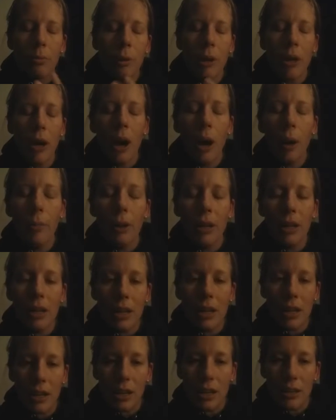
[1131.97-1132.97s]
become at
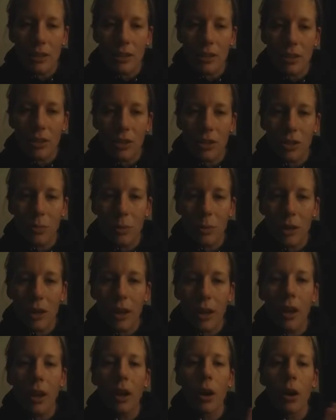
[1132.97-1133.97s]
ease and just be
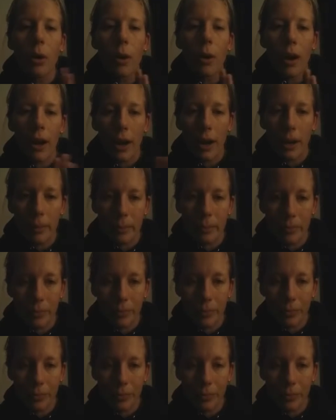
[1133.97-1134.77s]
like, okay,